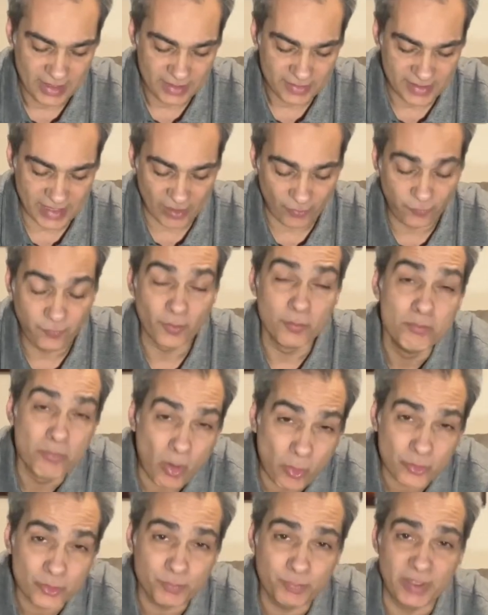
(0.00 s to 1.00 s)
Now, for
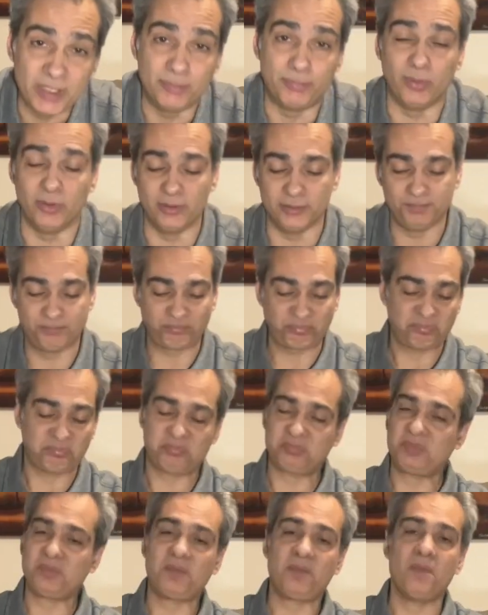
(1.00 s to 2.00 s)
most people,
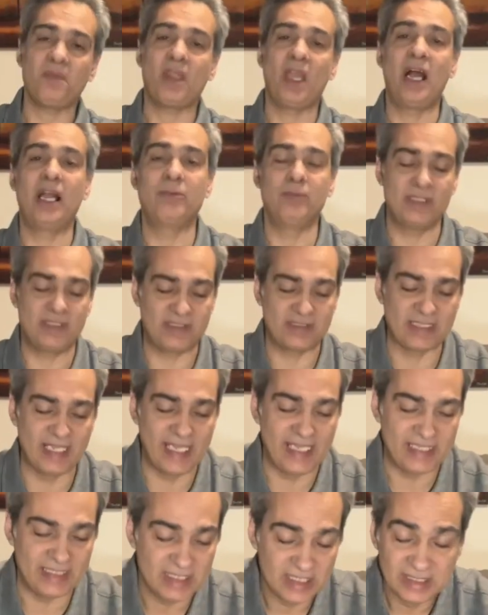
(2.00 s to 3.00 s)
I would
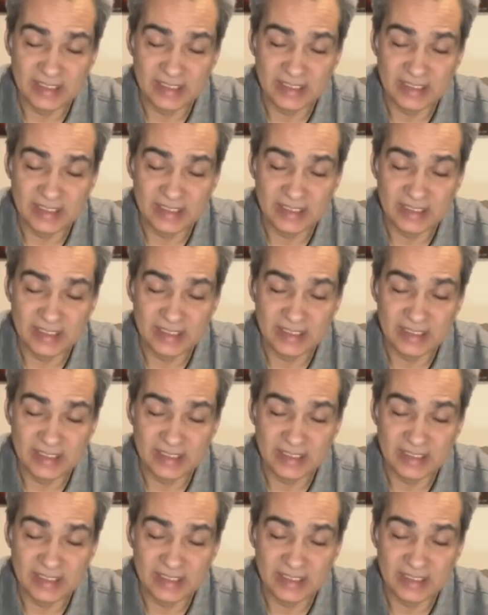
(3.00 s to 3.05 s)
say